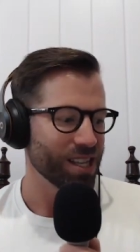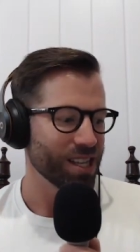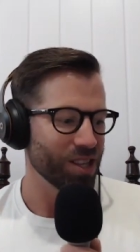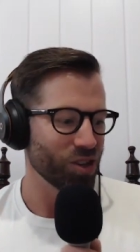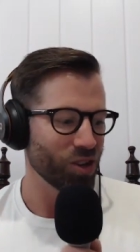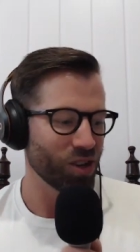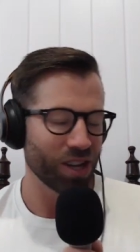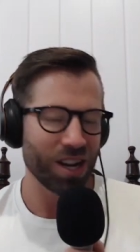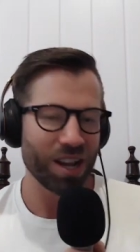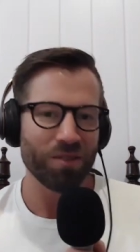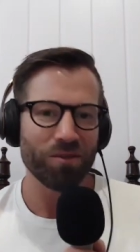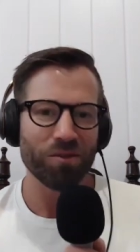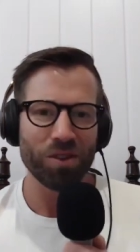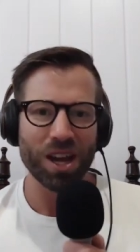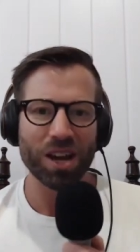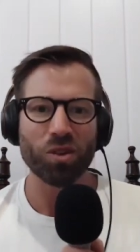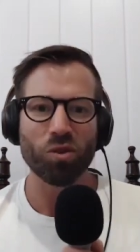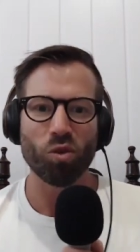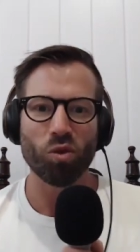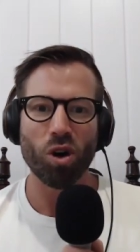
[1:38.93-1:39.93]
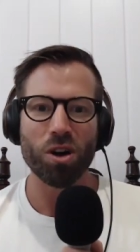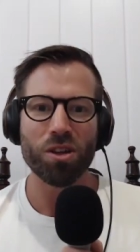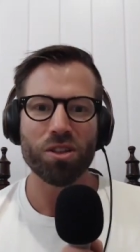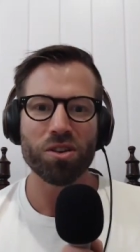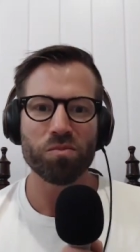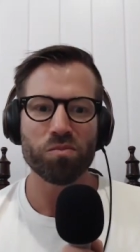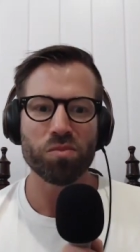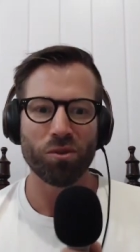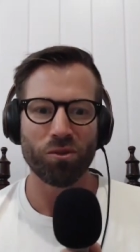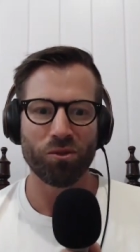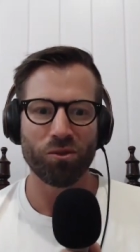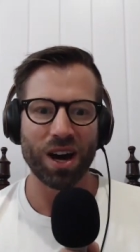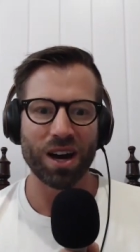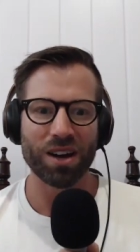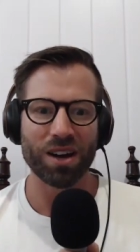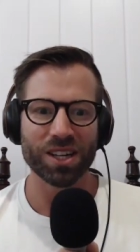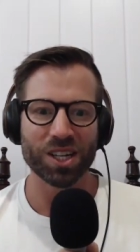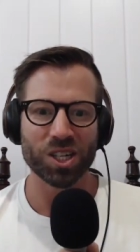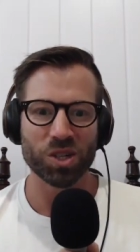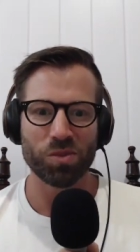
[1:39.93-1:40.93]
you can have like rather
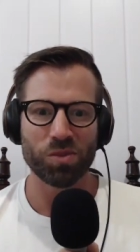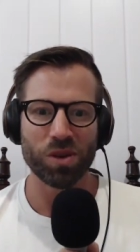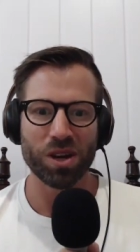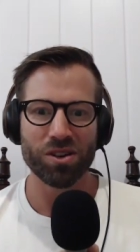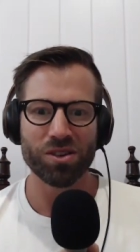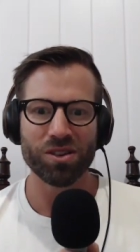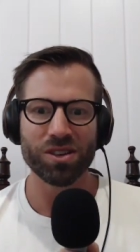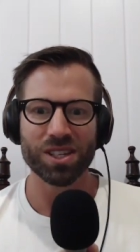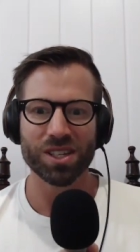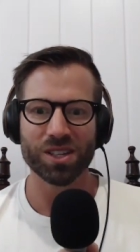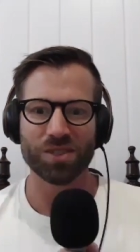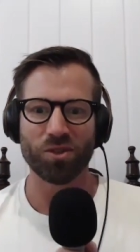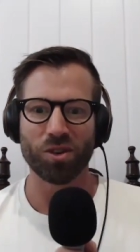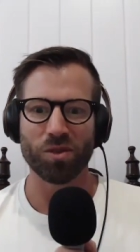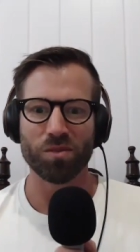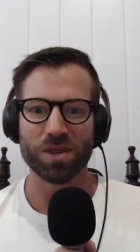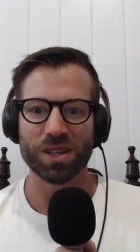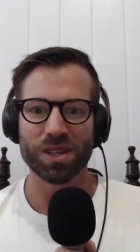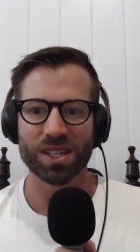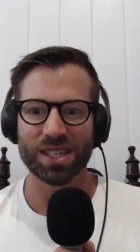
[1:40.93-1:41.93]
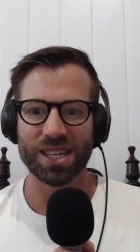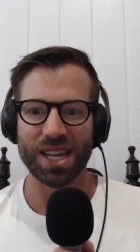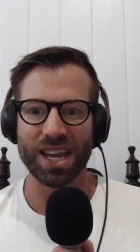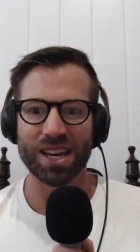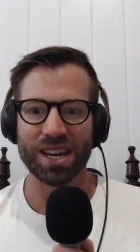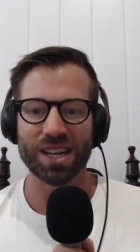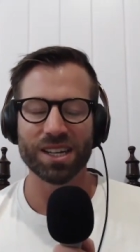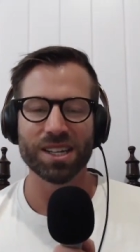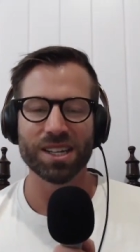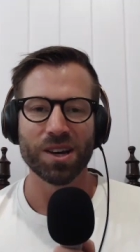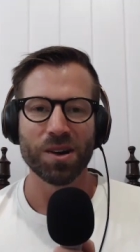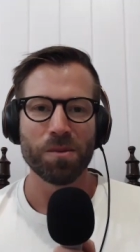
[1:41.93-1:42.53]
profound experiences from this and